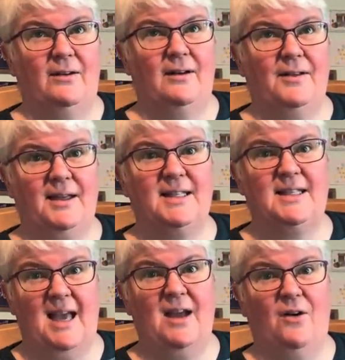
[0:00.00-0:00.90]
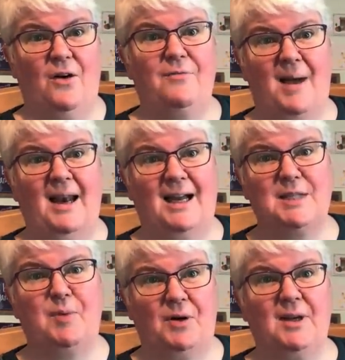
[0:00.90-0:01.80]
day of my
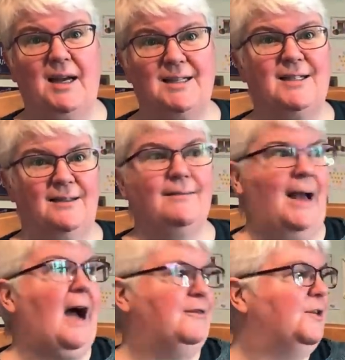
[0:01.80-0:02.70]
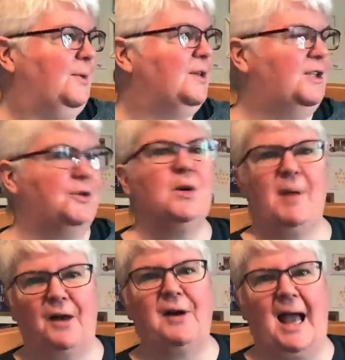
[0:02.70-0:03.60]
last podcast, afterwards the
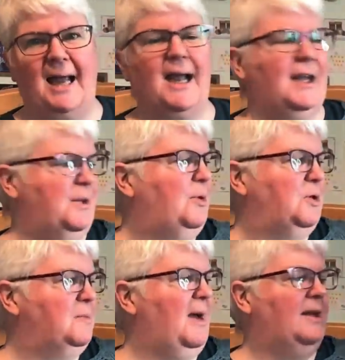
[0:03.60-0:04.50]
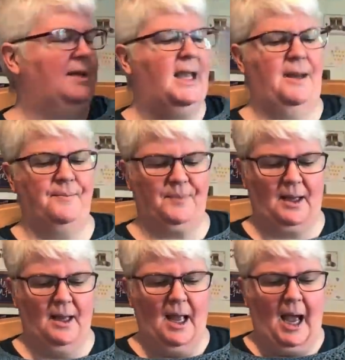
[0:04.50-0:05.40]
doorbell rang and the postman came,
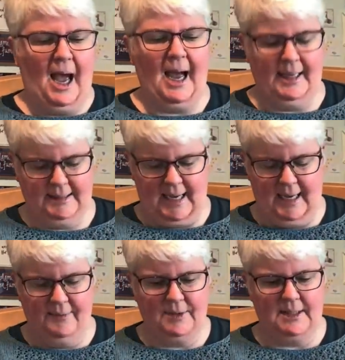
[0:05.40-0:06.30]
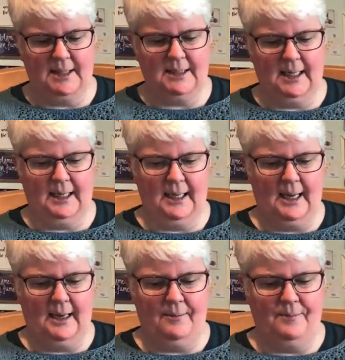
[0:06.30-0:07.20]
and I was knitting,
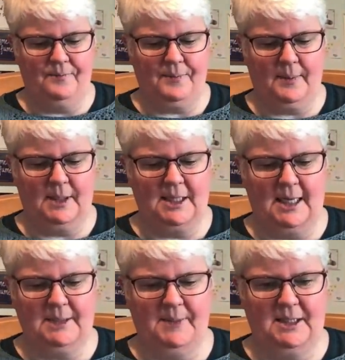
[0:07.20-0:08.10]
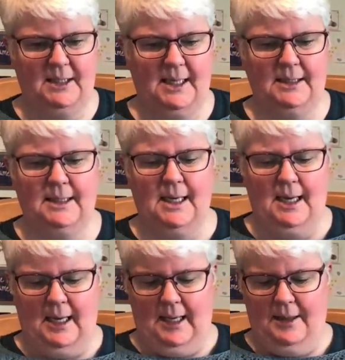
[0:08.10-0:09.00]
she asked me to knit
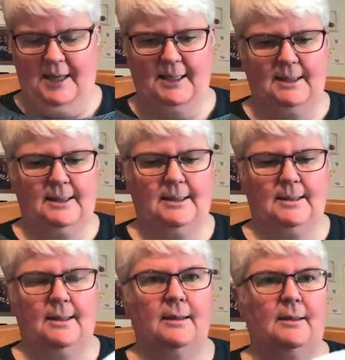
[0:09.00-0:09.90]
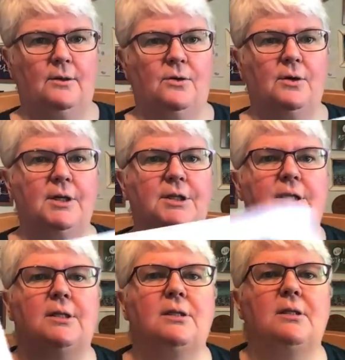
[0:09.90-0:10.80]
this
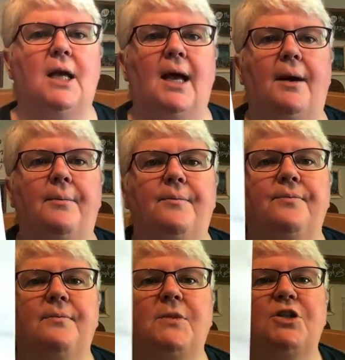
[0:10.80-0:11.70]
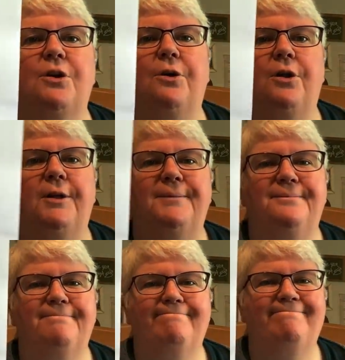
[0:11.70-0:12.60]
gorgeous shawl,
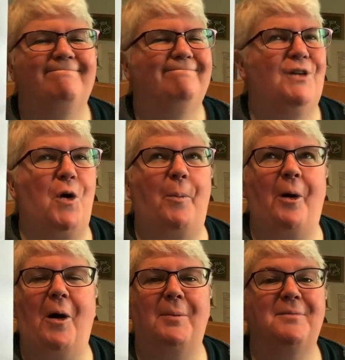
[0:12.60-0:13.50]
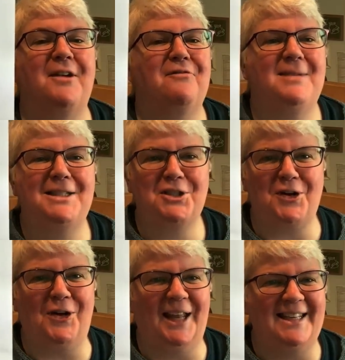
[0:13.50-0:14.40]
no problem, give me a
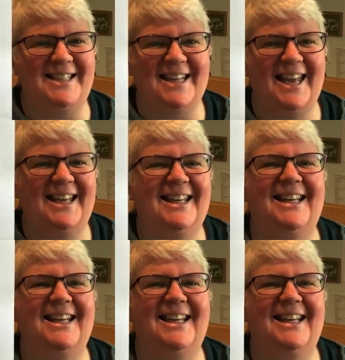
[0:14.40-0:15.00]
shawl any day,